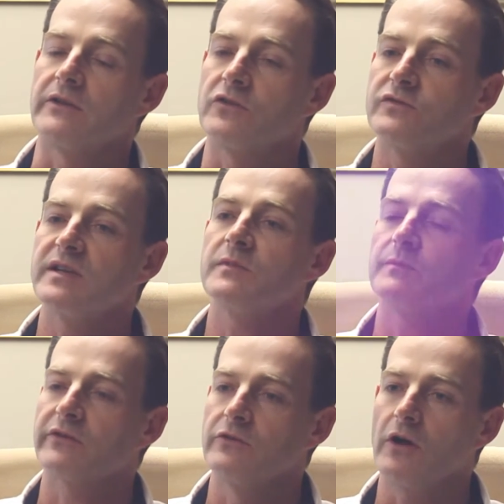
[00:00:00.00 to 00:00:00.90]
The treatment
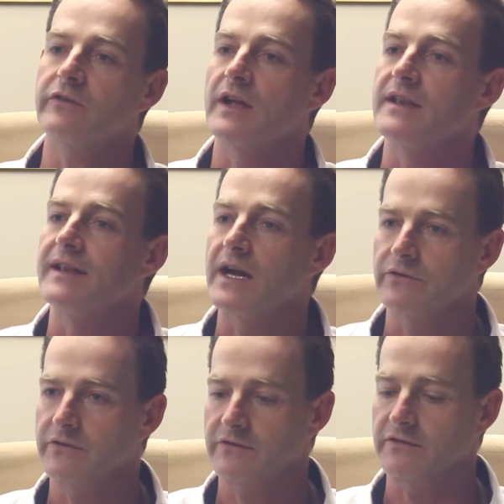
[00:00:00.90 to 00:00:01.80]
must not
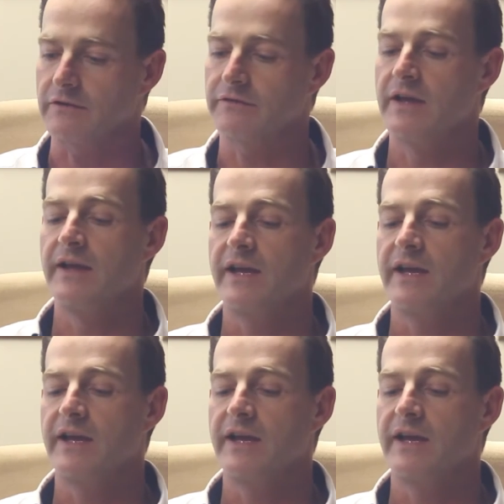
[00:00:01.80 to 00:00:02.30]
announce itself.